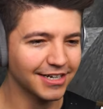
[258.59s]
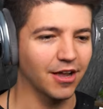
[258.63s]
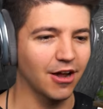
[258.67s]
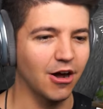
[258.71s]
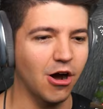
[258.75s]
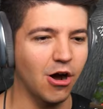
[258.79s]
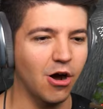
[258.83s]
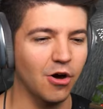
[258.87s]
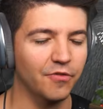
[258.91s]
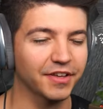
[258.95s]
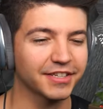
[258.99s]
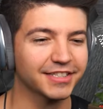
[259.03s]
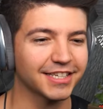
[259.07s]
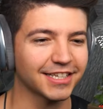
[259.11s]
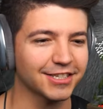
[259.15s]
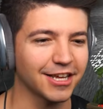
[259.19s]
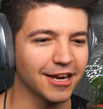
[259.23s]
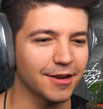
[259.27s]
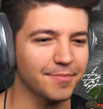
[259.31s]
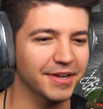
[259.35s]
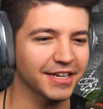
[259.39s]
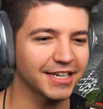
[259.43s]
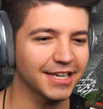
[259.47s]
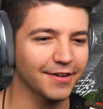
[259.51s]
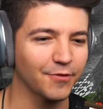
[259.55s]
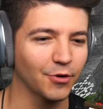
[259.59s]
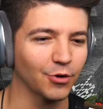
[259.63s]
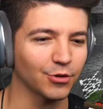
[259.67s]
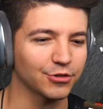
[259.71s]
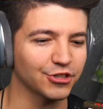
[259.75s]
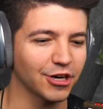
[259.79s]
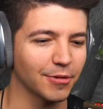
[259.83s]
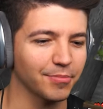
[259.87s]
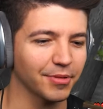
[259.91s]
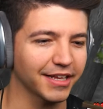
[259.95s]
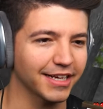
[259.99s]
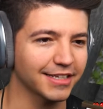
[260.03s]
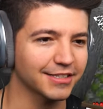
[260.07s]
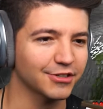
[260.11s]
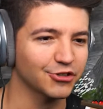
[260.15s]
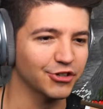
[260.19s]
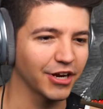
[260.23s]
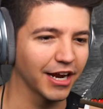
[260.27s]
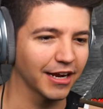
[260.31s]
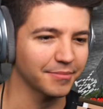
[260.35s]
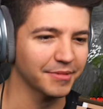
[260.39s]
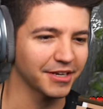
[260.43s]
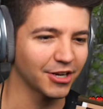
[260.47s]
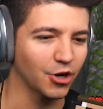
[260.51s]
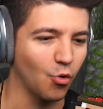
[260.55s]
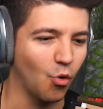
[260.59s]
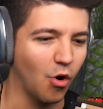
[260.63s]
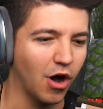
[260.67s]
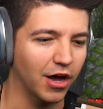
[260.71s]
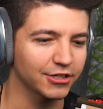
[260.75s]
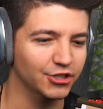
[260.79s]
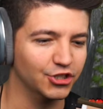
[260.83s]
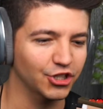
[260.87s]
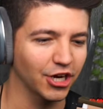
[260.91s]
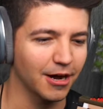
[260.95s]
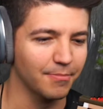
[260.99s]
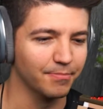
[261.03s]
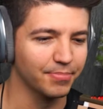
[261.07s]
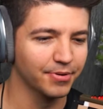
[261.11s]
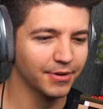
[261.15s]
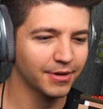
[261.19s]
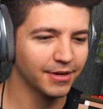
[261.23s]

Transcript: Oh, this is going to be a difficult jump, ladies and gentlemen. Quad jump.